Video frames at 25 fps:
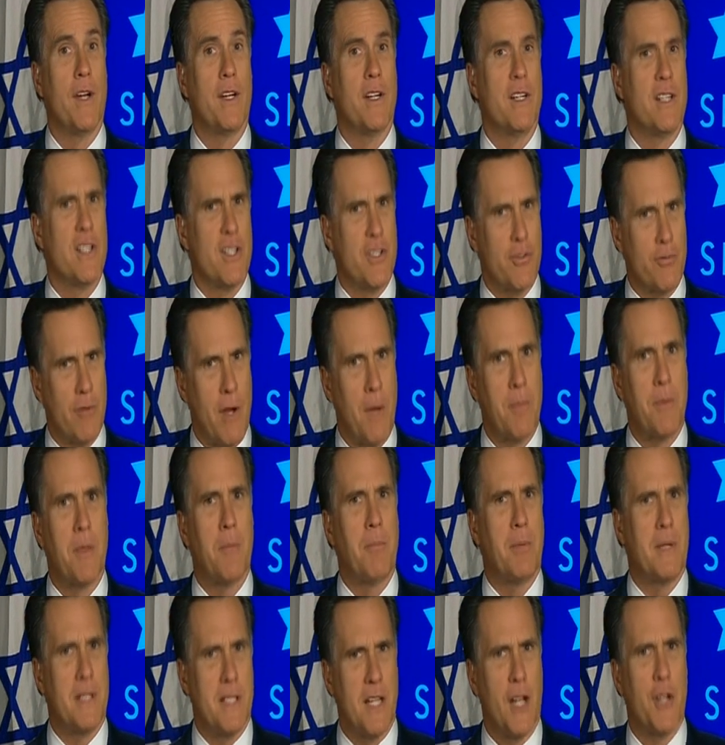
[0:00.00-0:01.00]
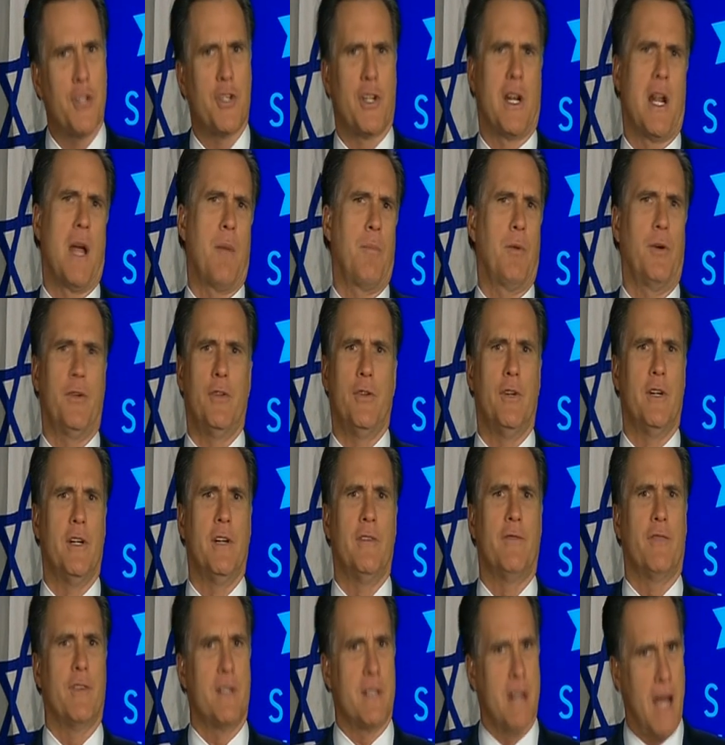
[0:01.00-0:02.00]
to disrupt the potential opportunity
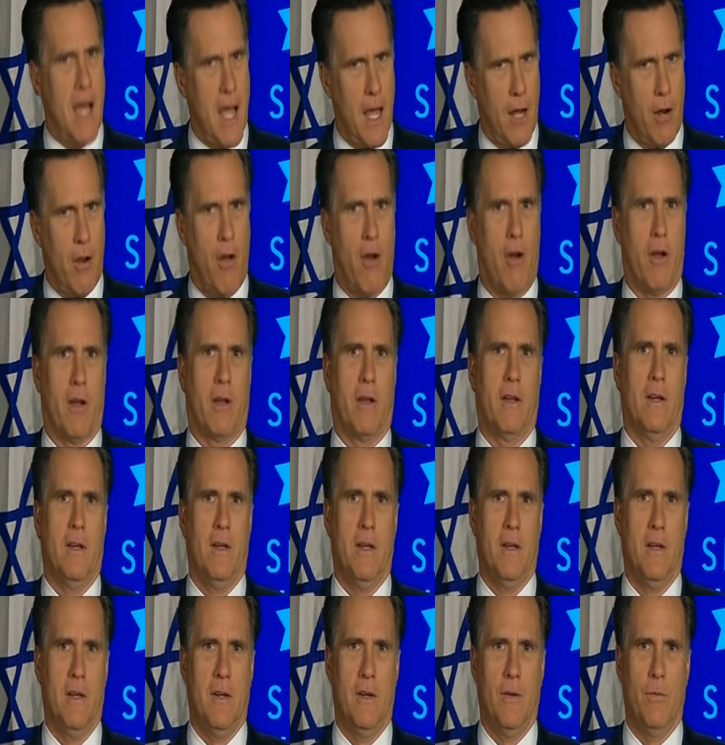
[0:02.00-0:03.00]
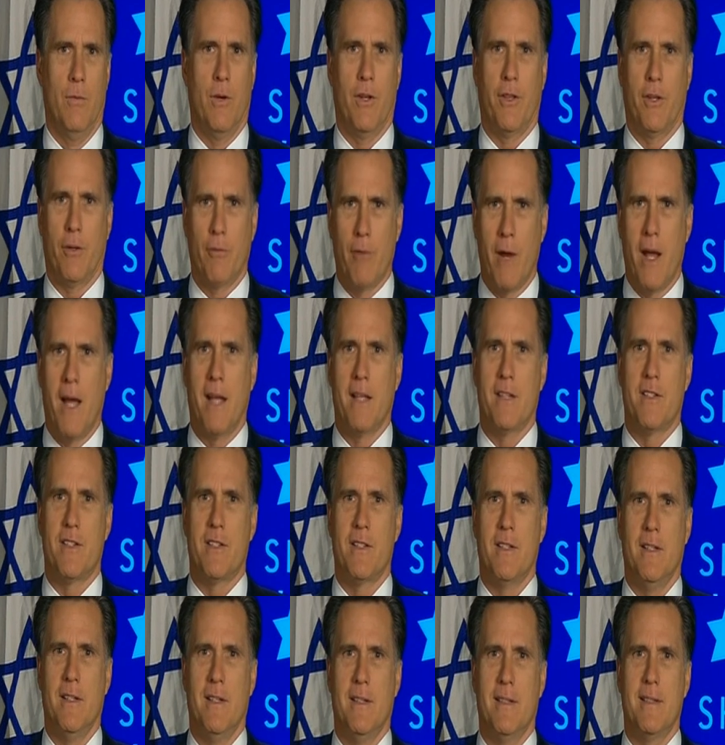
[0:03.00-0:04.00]
for dialogue with
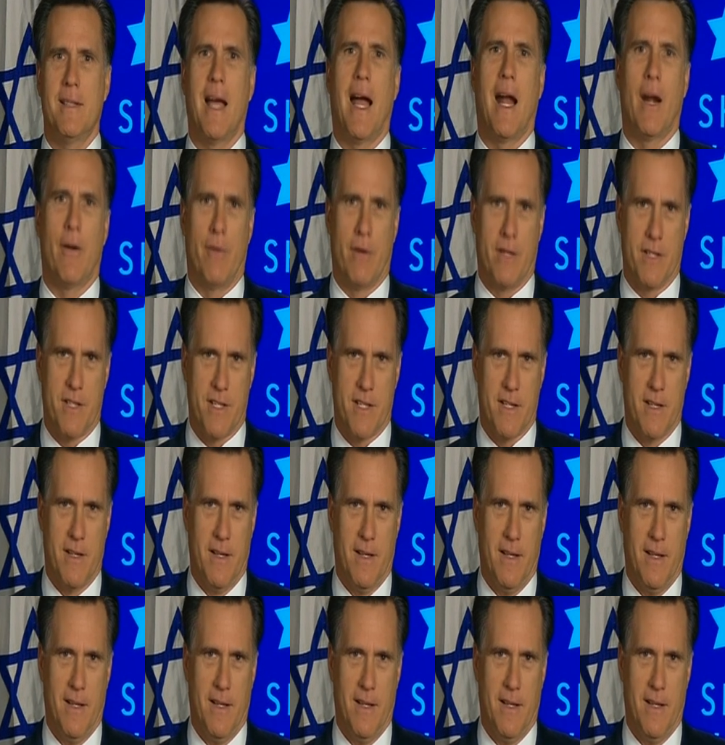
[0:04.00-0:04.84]
Iran's tyrants.